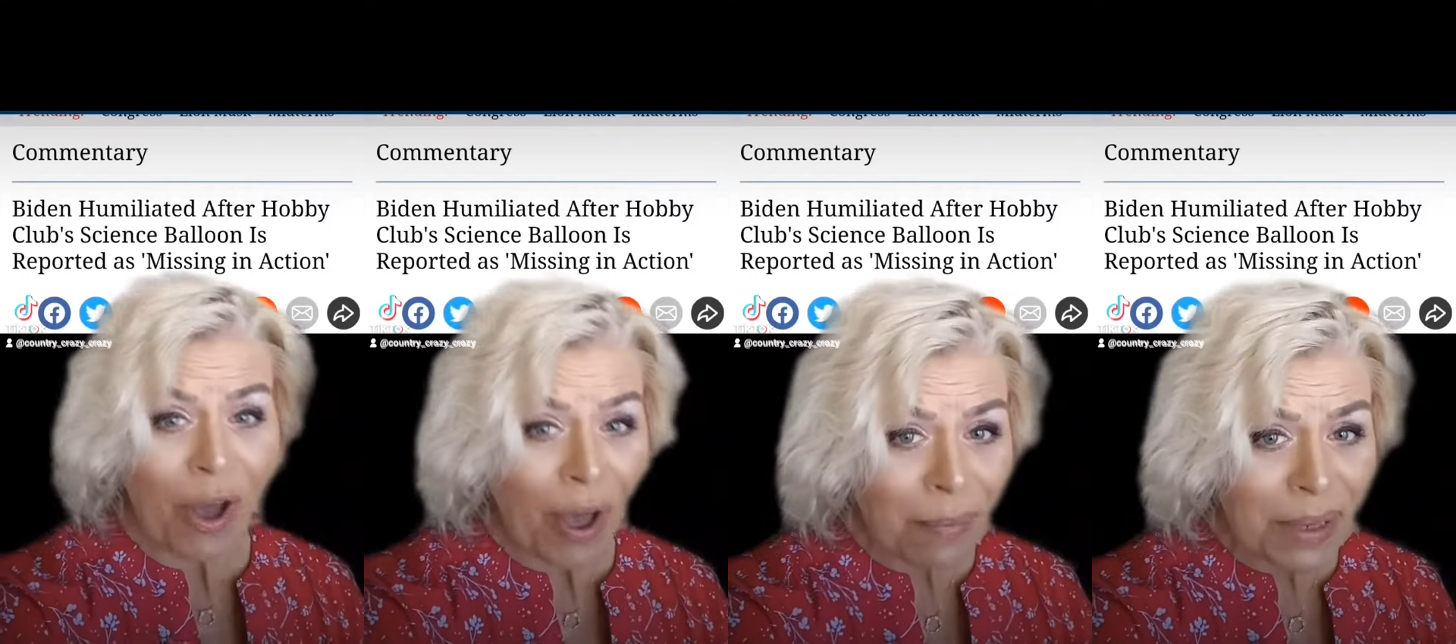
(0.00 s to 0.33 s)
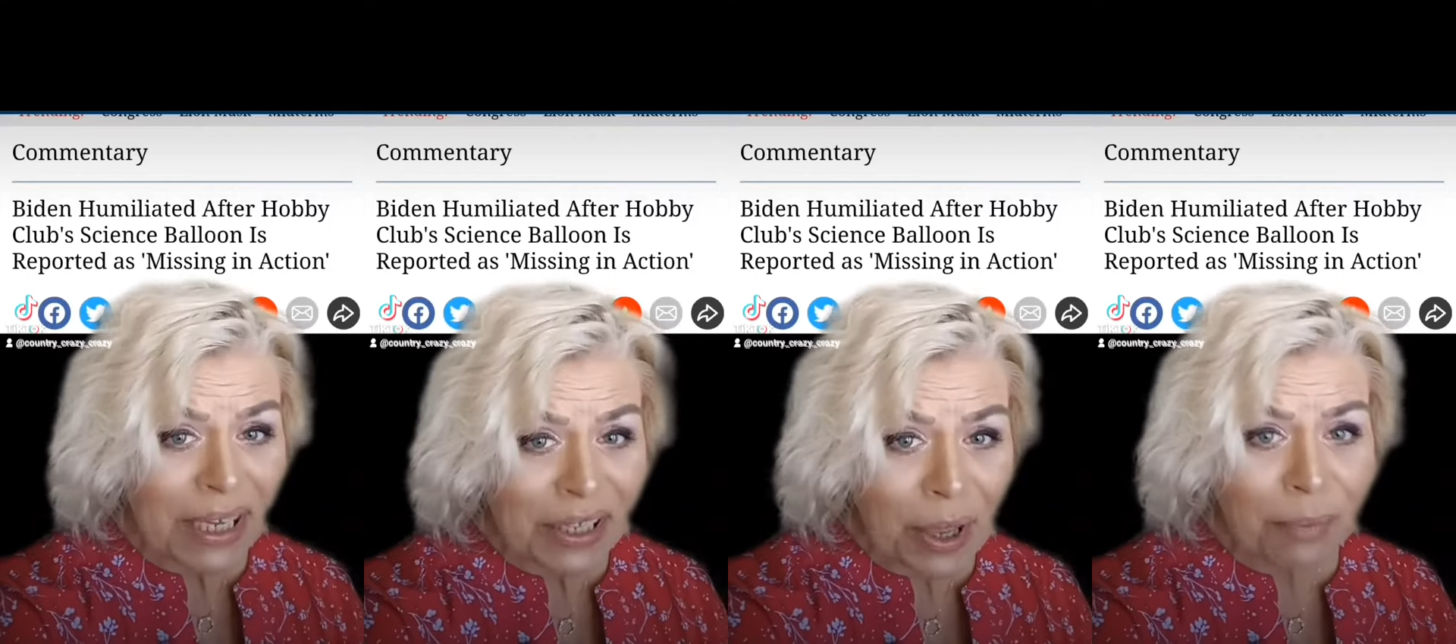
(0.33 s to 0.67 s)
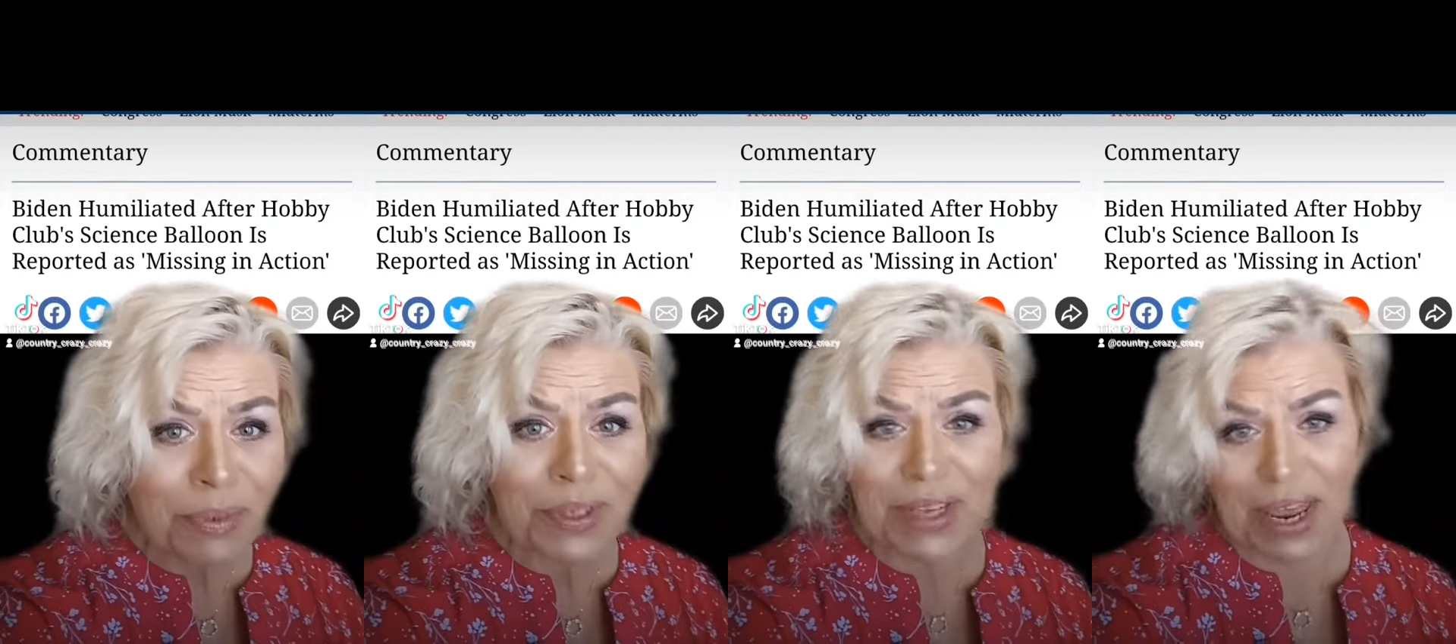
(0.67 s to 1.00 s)
Hobby
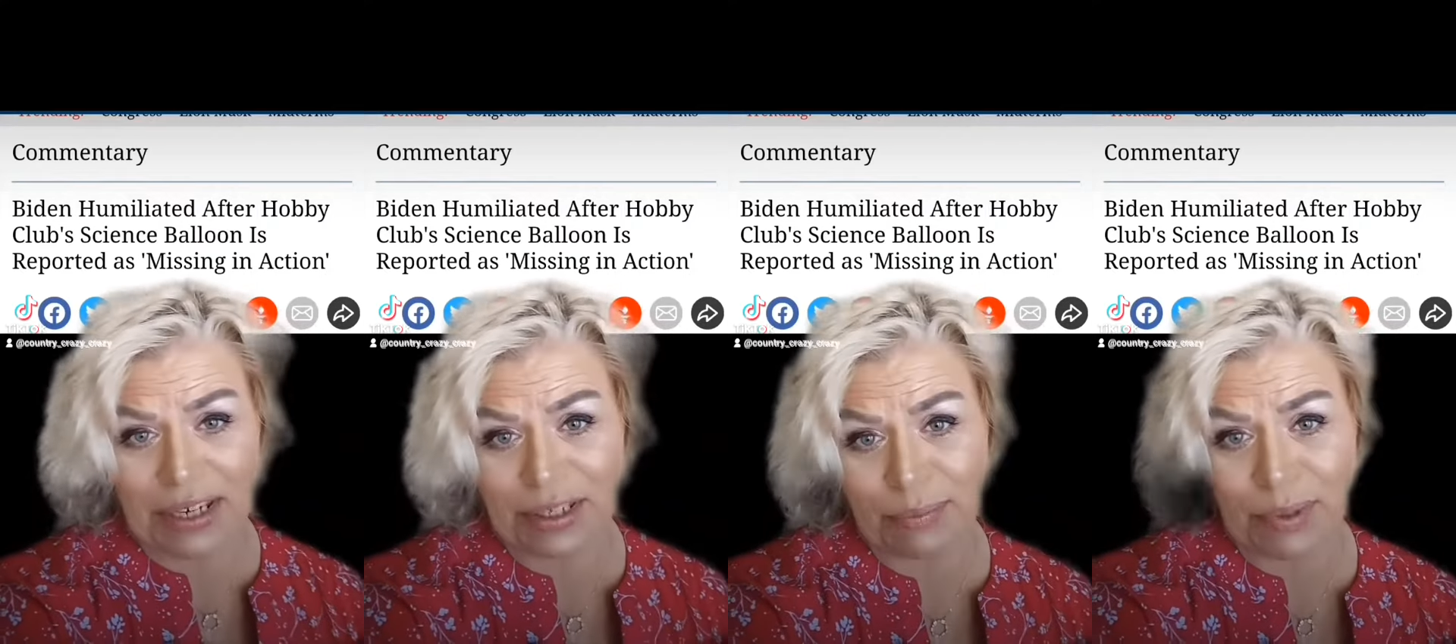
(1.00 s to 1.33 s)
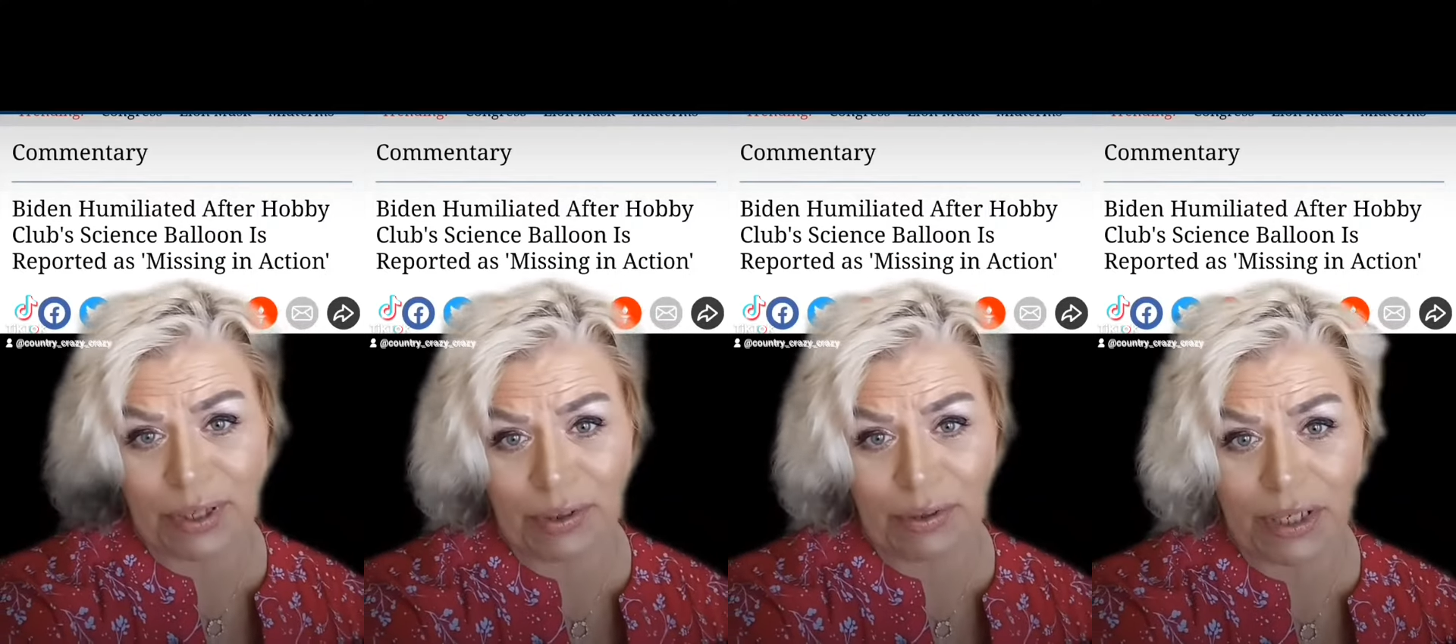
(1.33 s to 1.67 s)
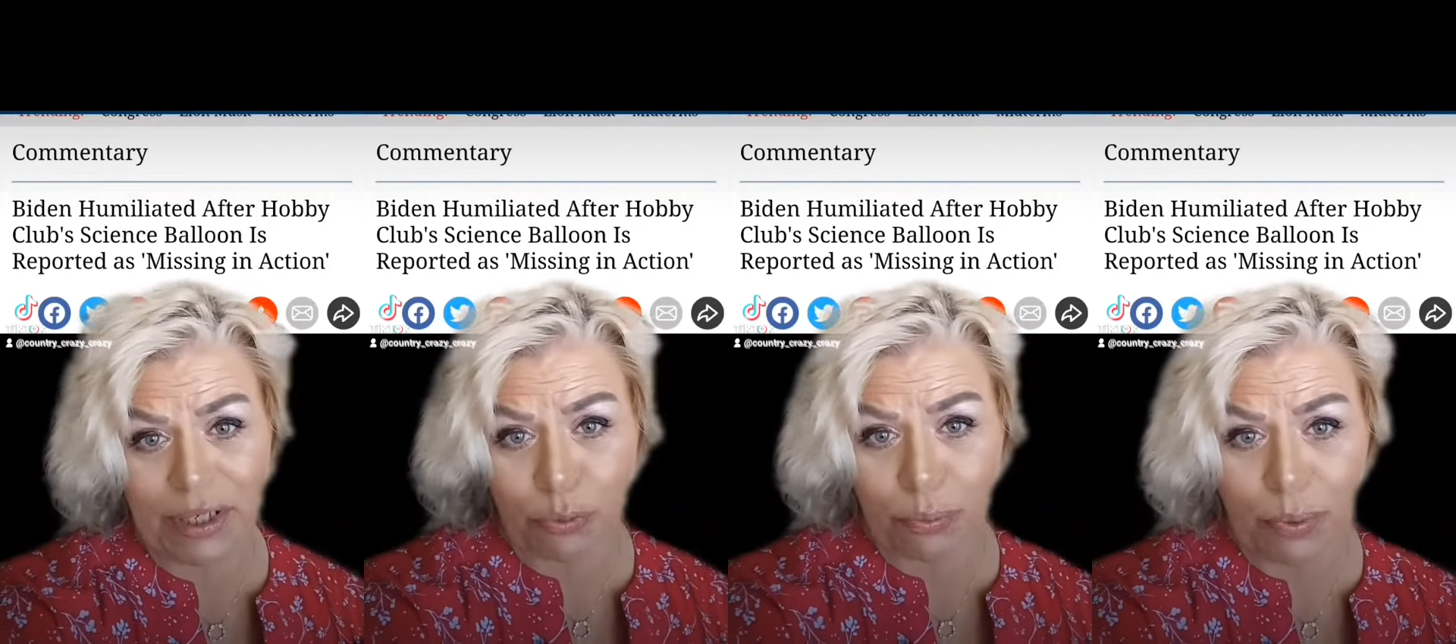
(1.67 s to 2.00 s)
Club science balloon
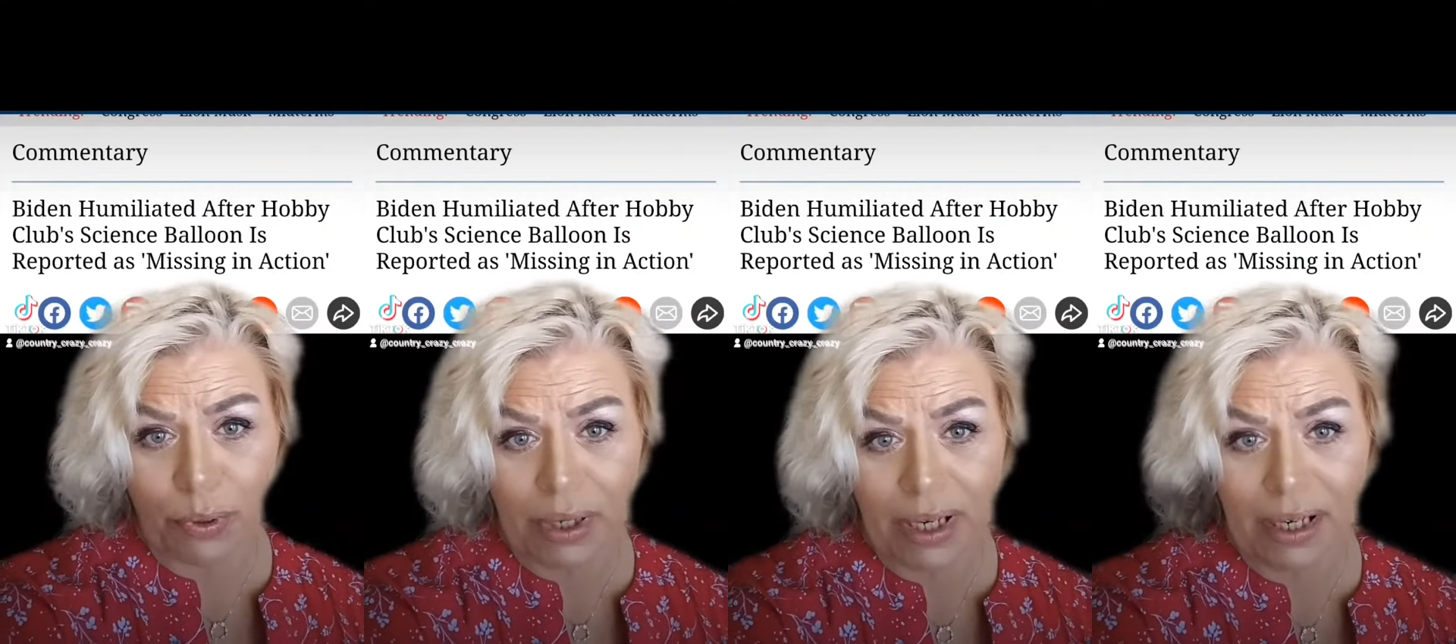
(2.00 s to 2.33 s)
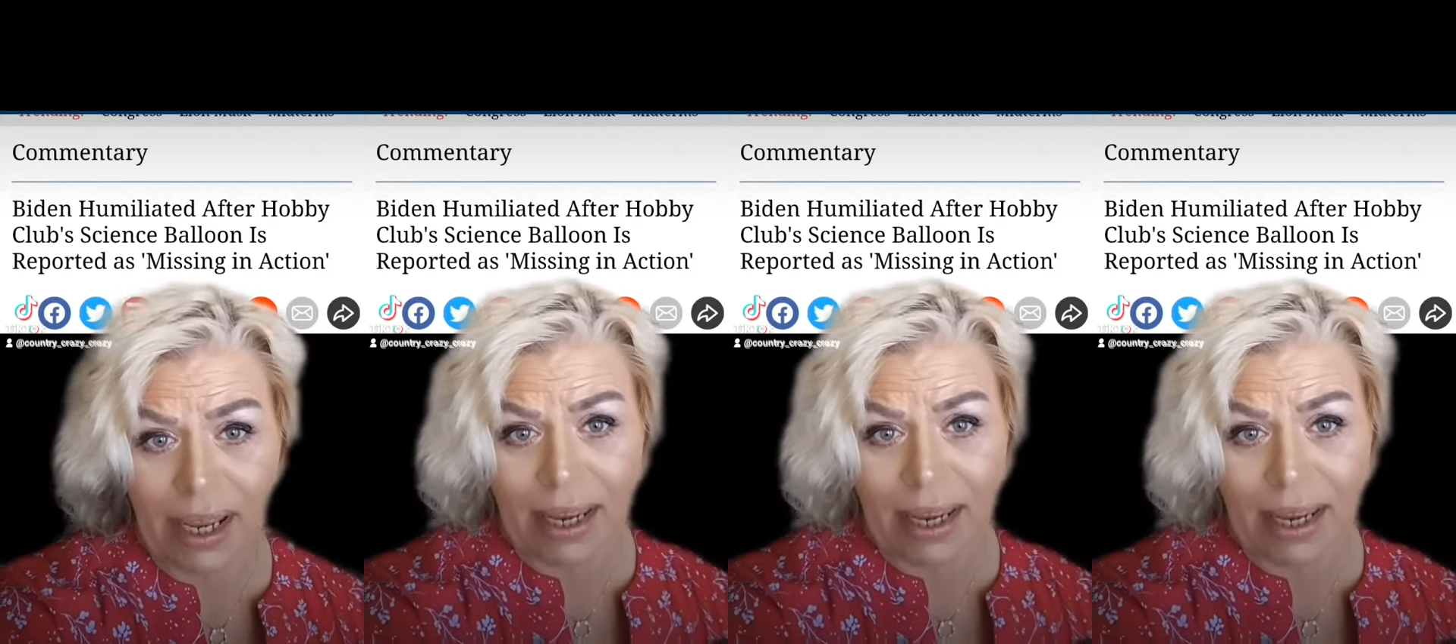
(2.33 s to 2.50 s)
is reported